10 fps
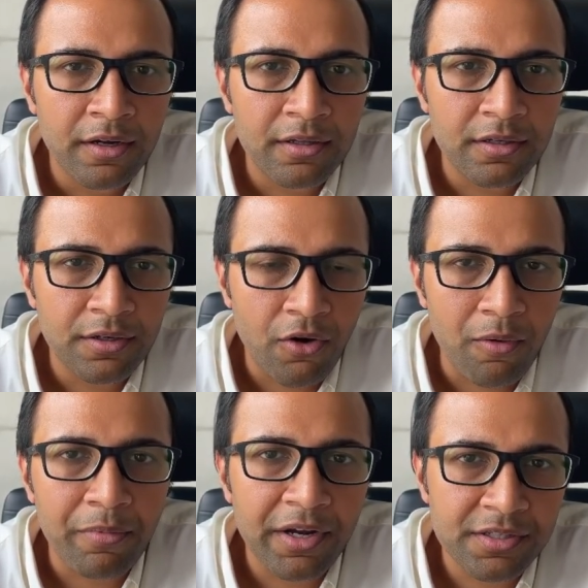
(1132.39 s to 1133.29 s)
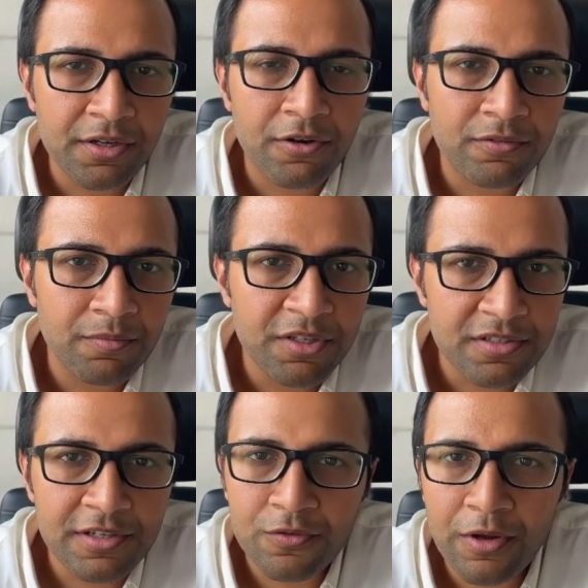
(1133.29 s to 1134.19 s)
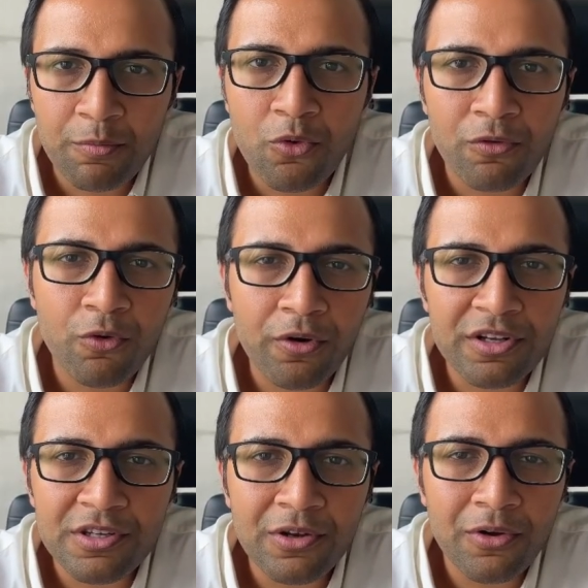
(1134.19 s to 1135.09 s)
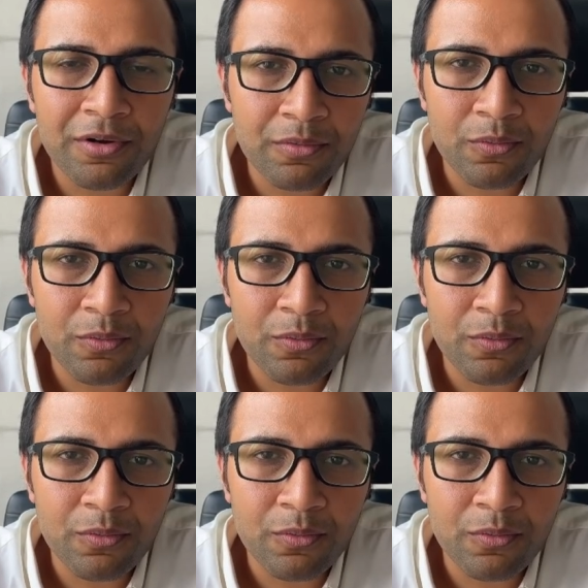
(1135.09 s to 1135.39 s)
the operation of the business, we are more focusing on